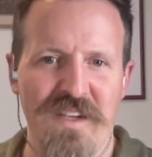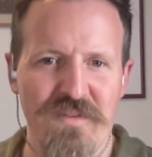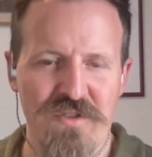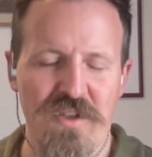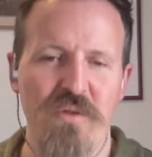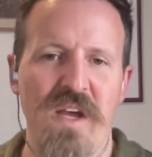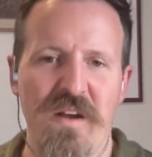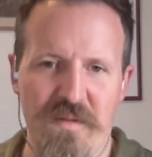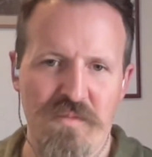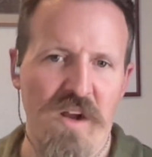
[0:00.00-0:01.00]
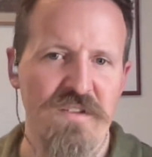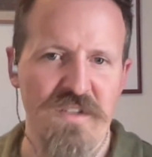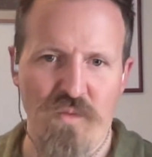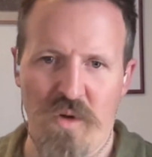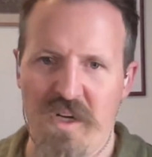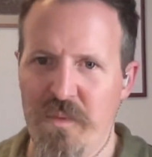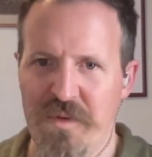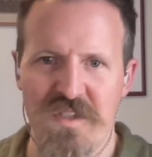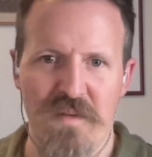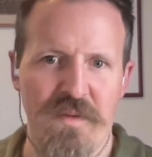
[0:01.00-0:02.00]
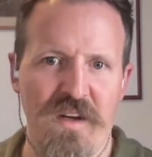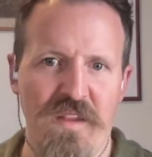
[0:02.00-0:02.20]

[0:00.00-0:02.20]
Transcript: kind of slow down in the process of working with somebody